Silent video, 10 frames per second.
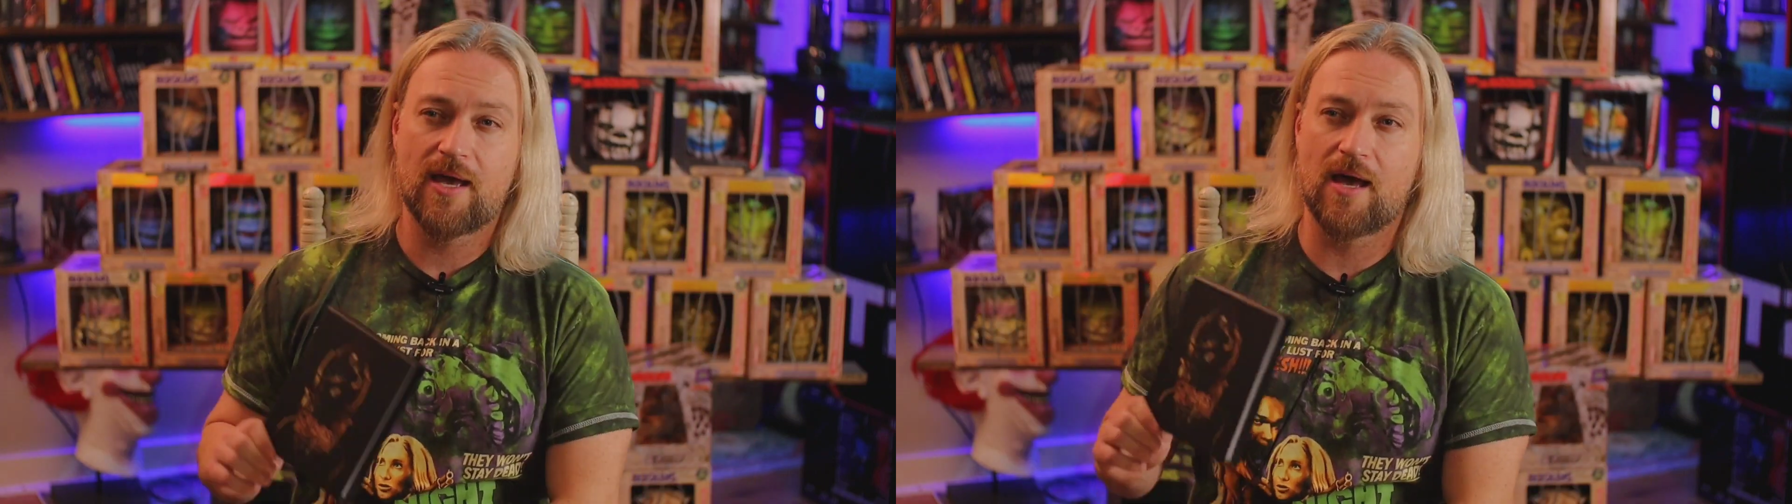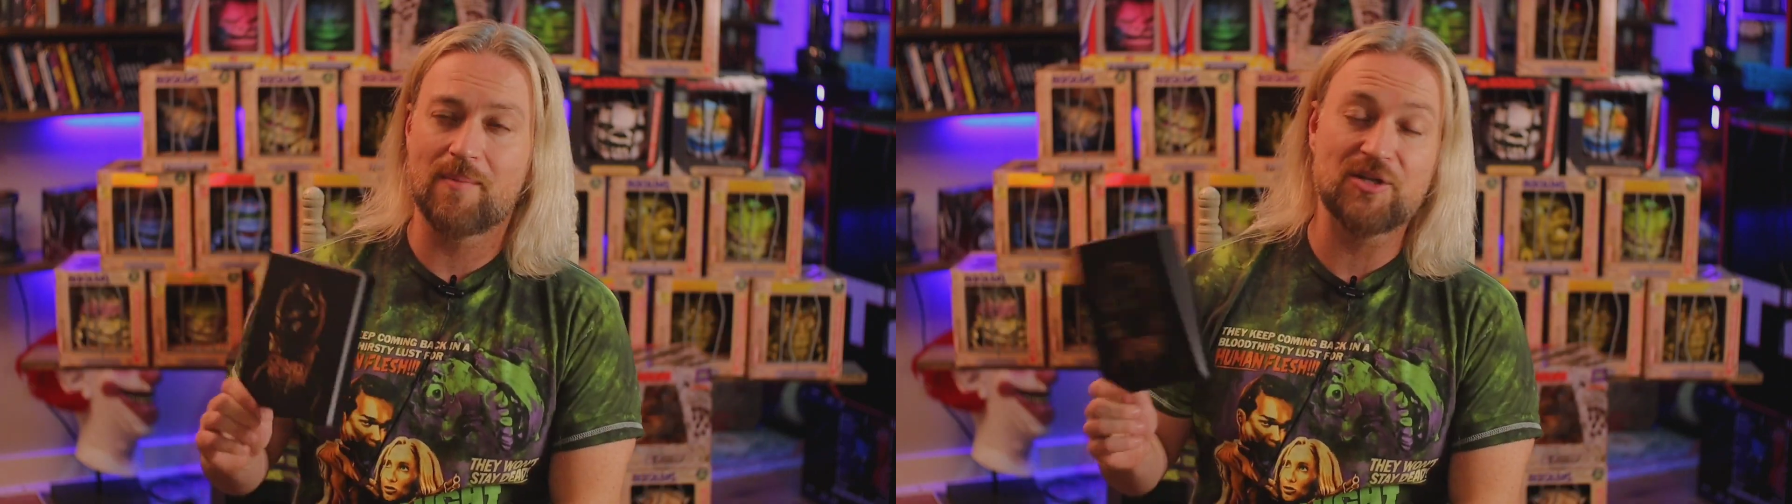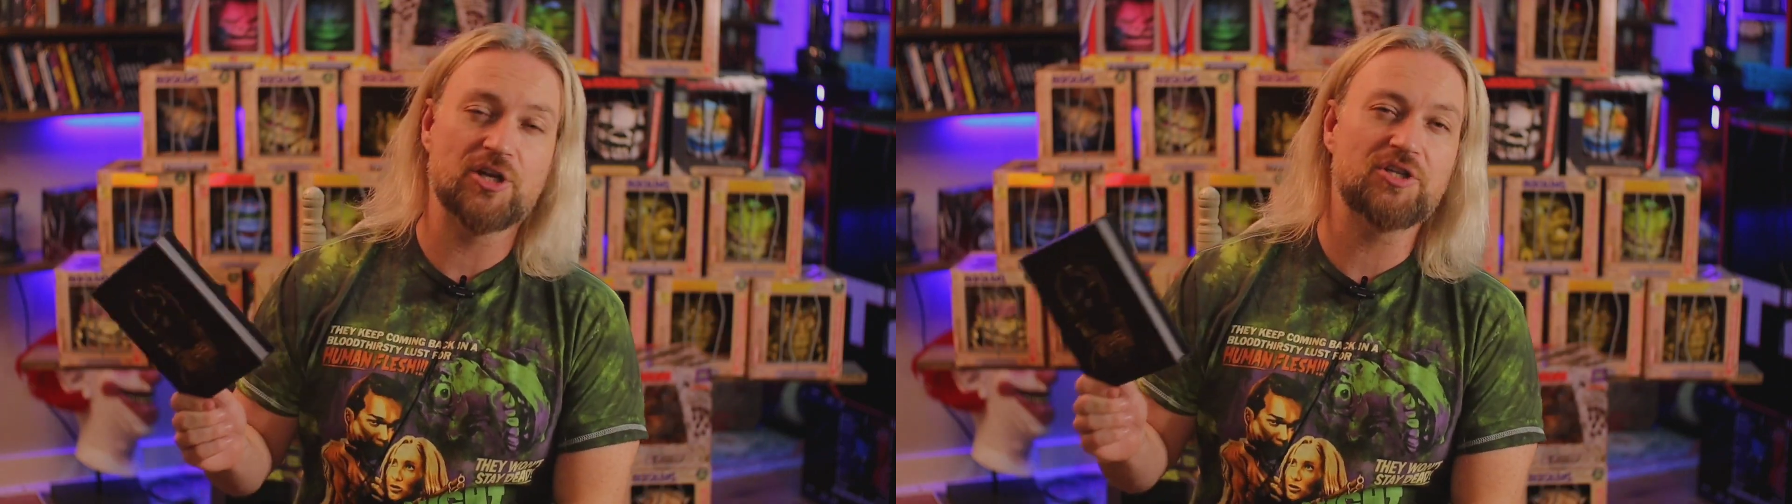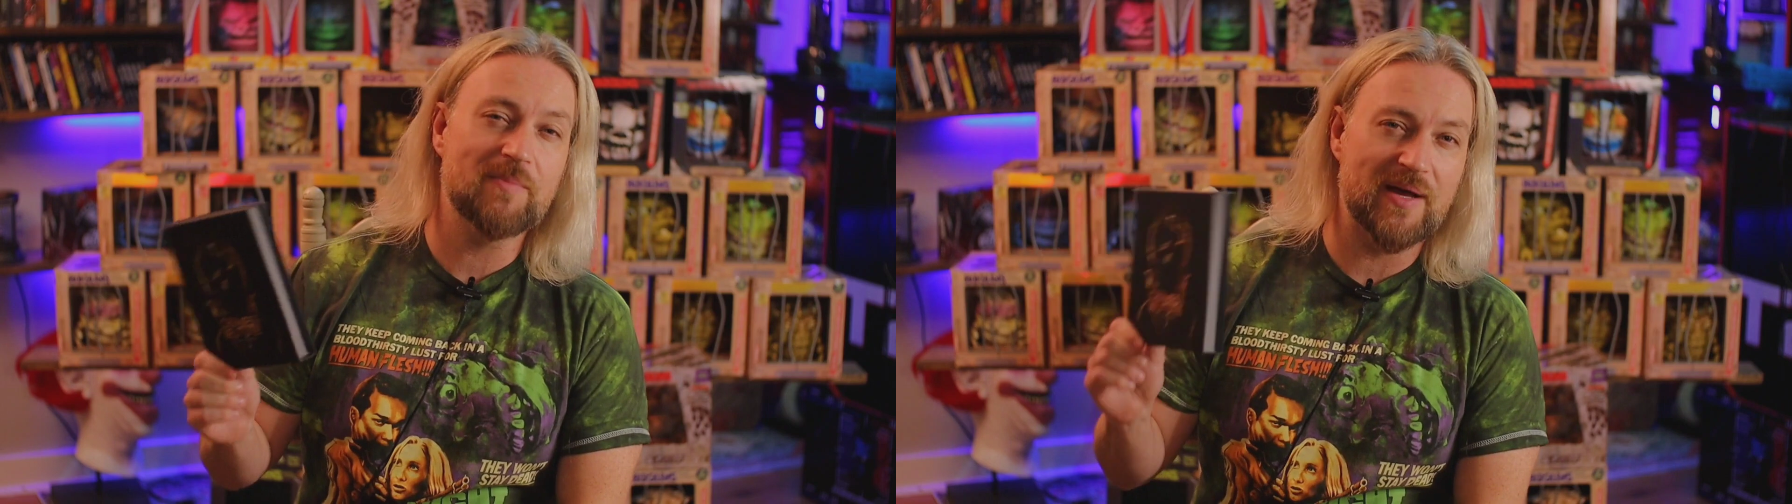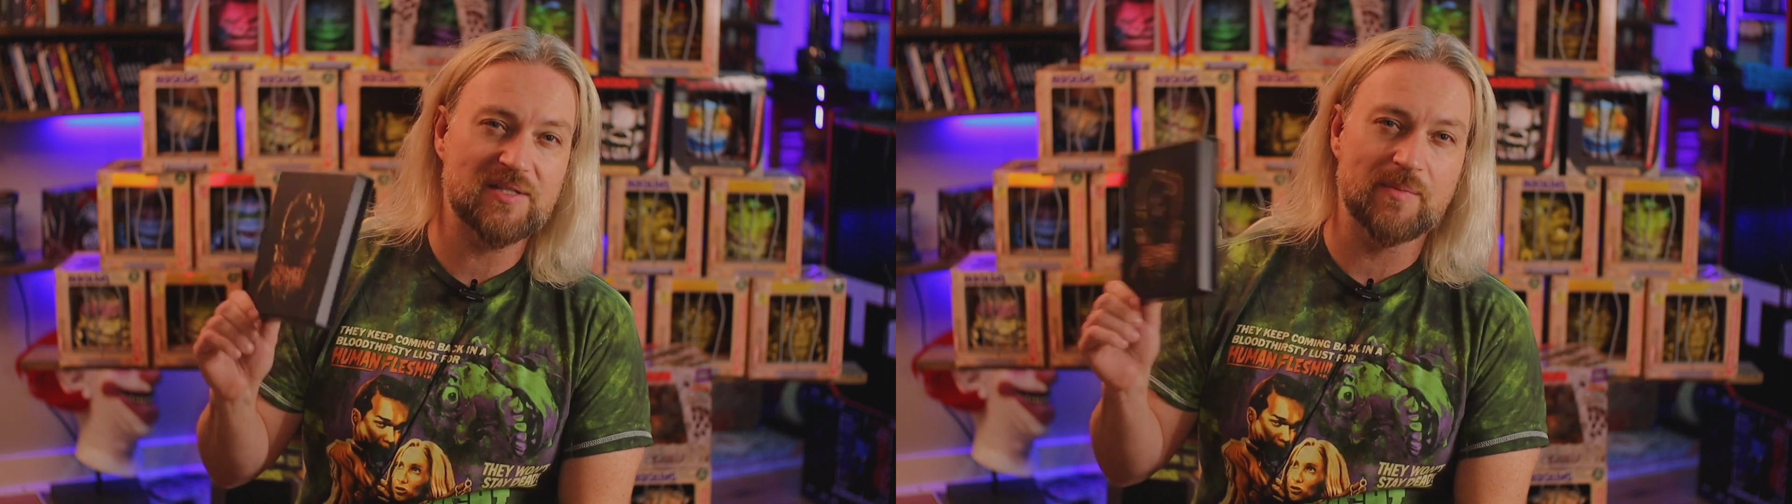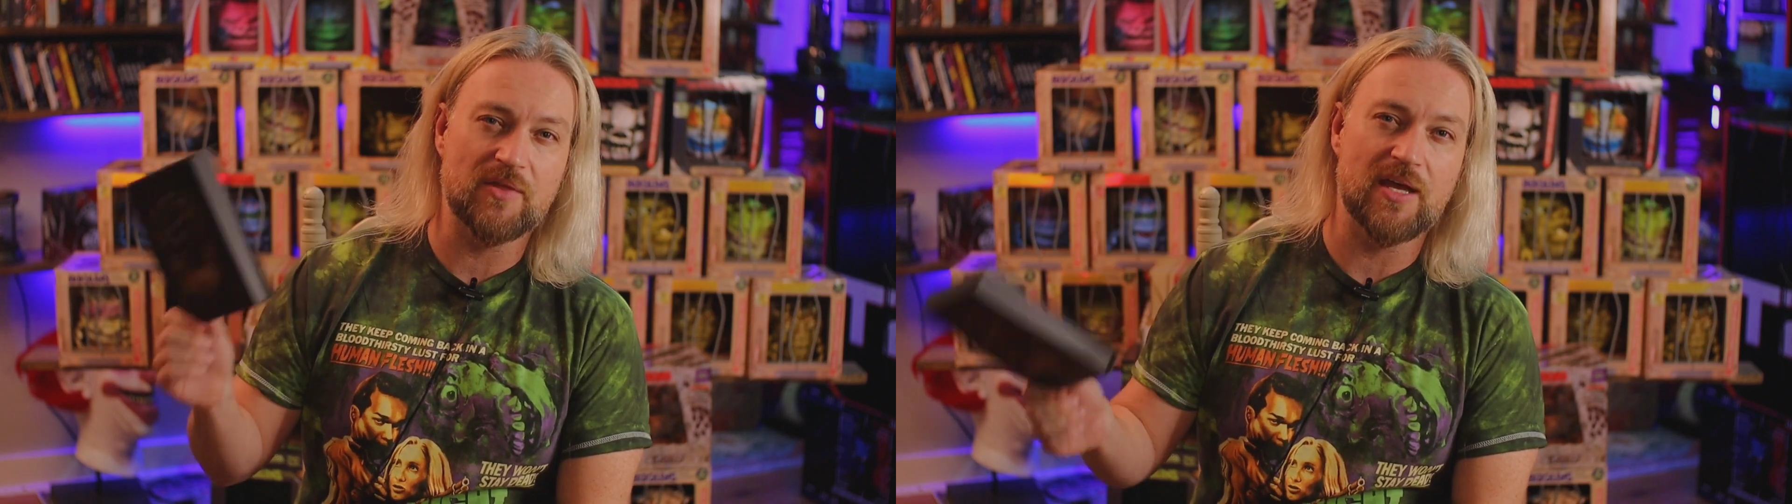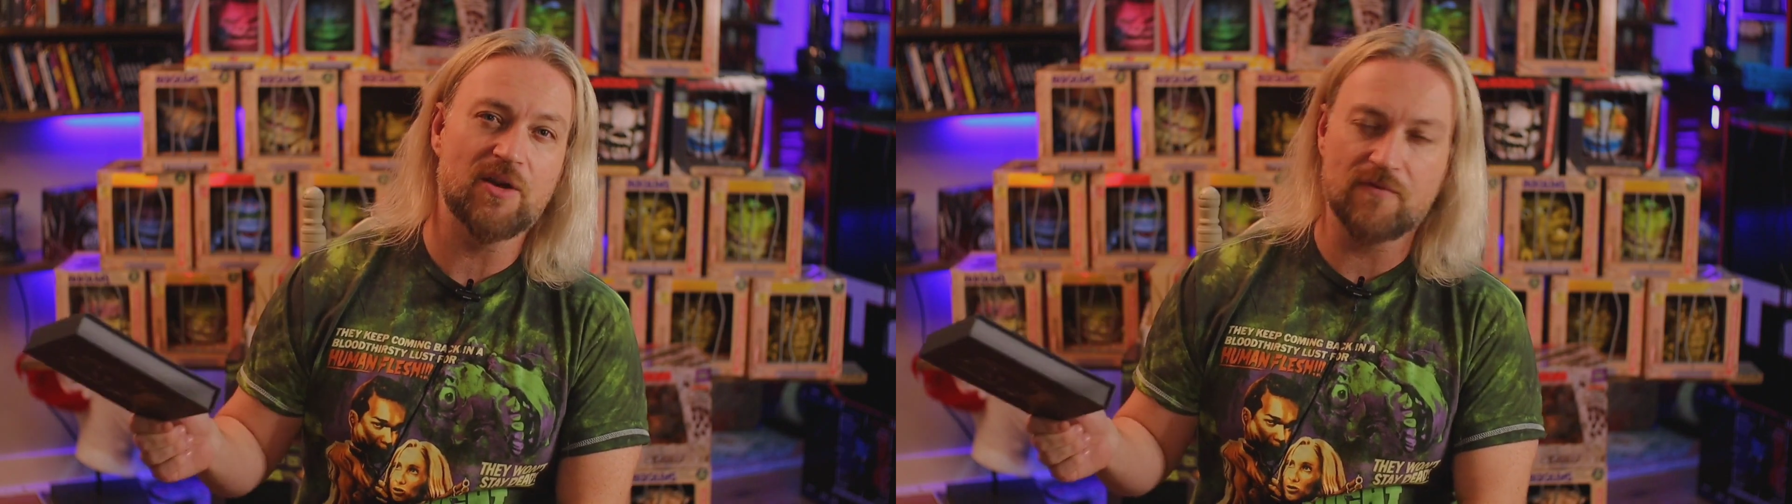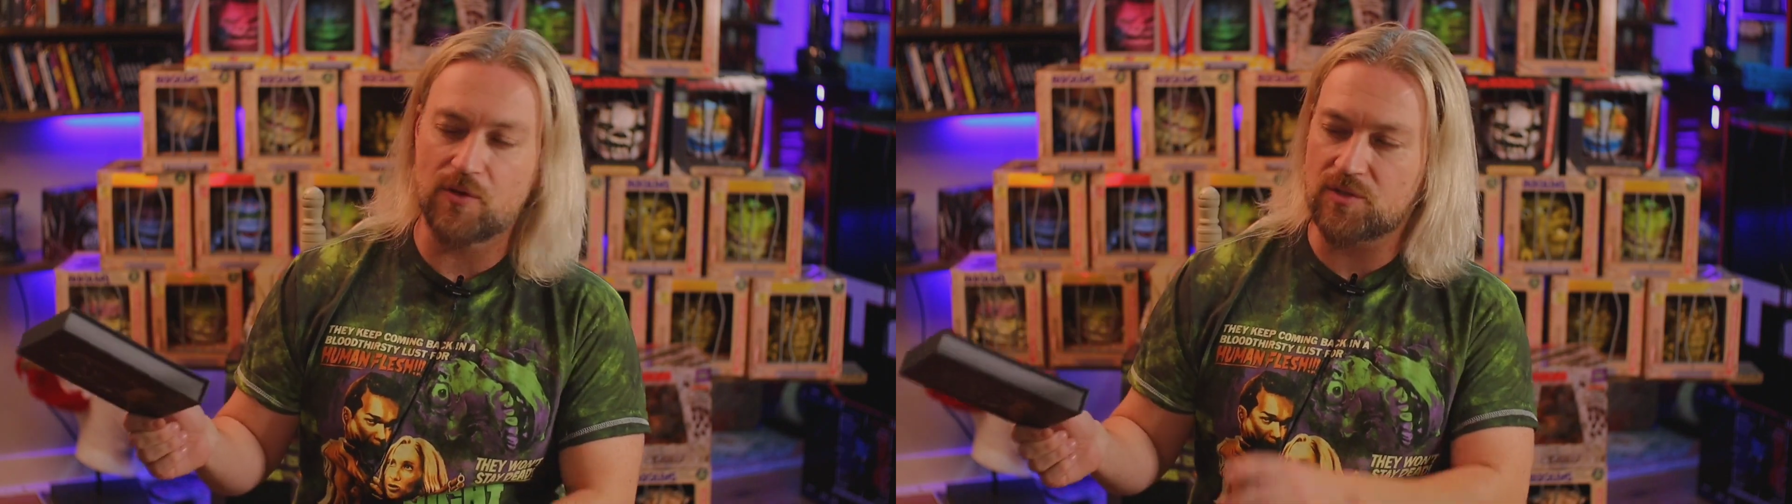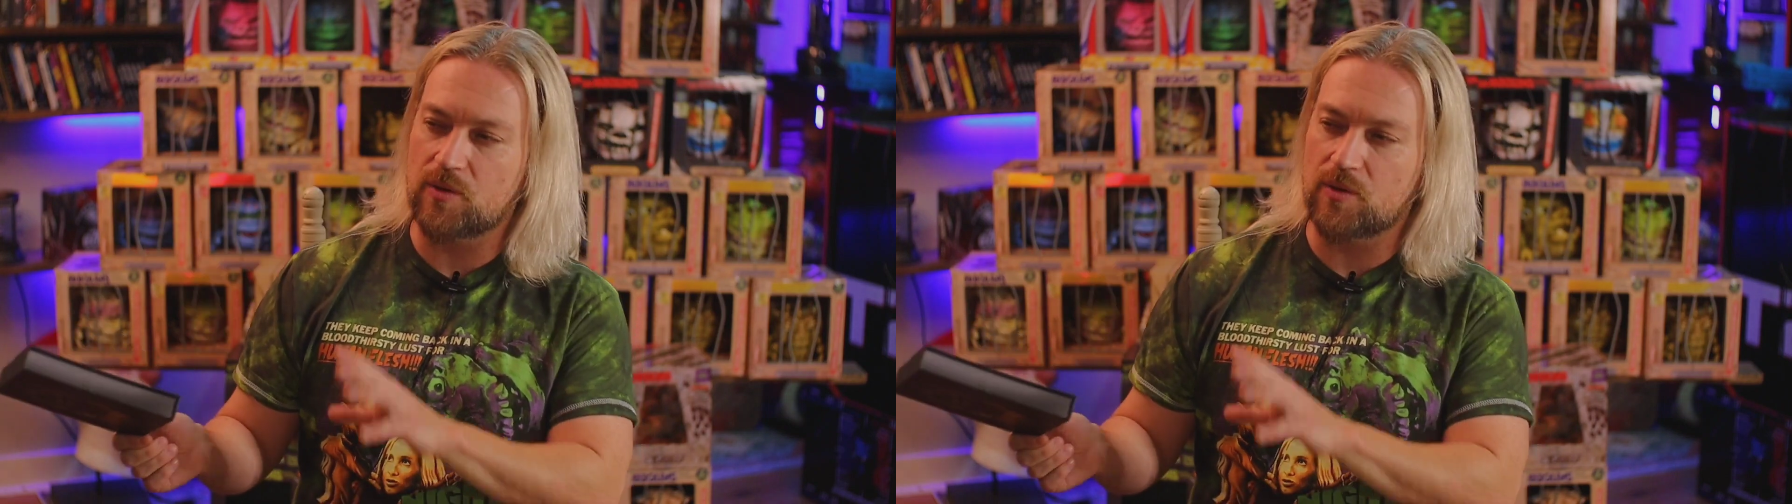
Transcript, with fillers: Um, and judging by some of the interviews